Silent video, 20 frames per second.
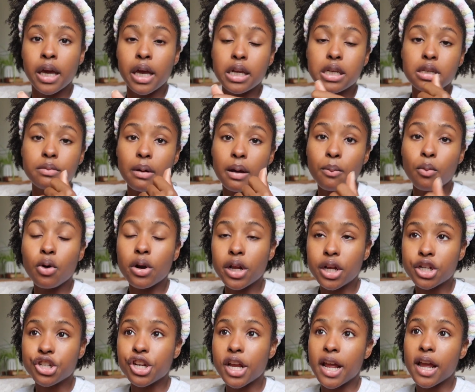into my
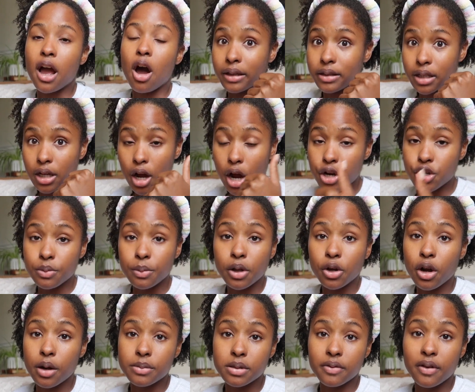morning shake, that's like 100
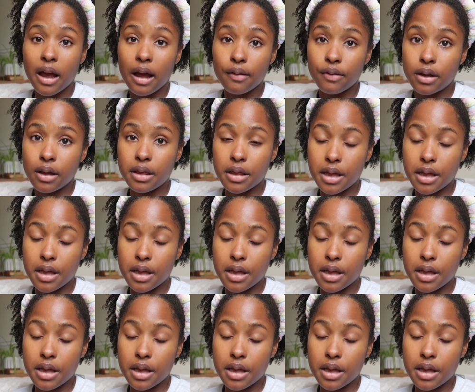milligrams of caffeine,